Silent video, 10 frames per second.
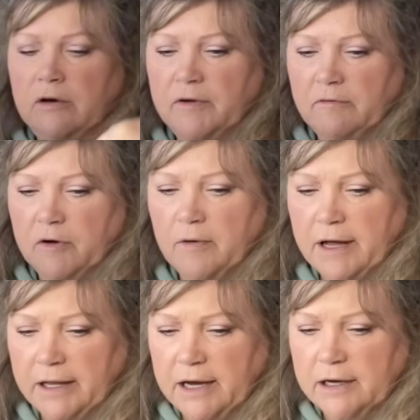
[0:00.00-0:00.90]
FFO
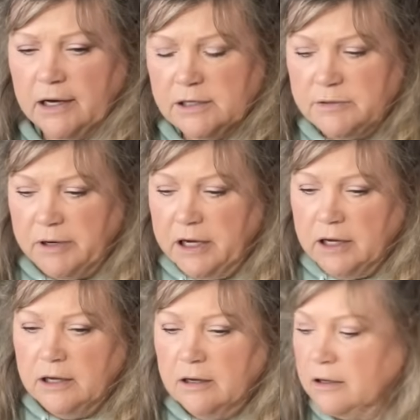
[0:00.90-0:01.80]
on that next
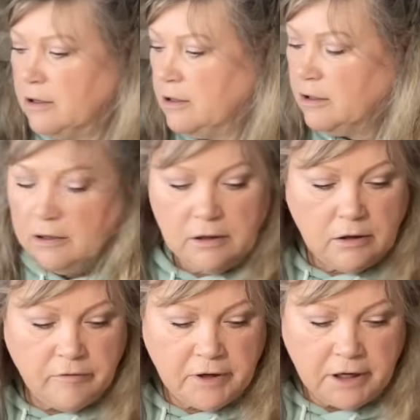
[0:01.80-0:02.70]
week.
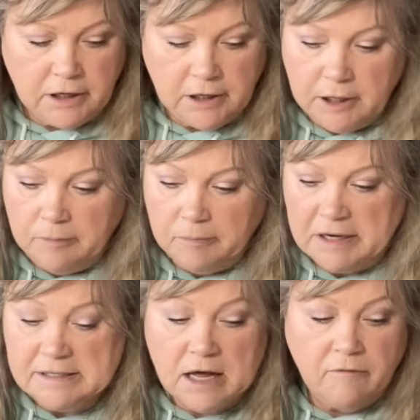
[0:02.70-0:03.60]
Hopefully I can get
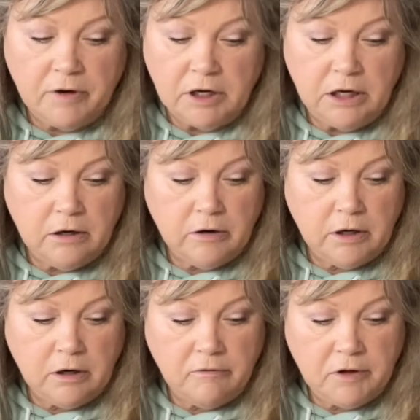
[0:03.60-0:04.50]
myself in gear
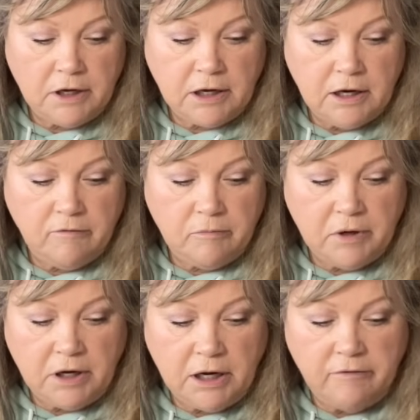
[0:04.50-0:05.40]
here. I feel like I haven't
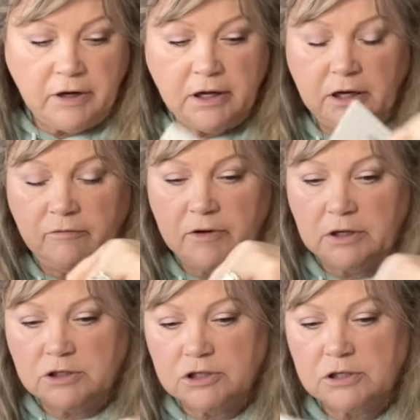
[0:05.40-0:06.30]
been having any
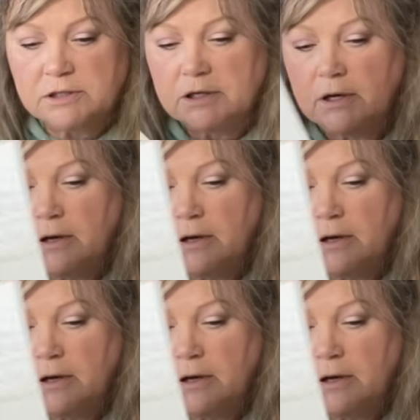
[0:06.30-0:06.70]
finishes.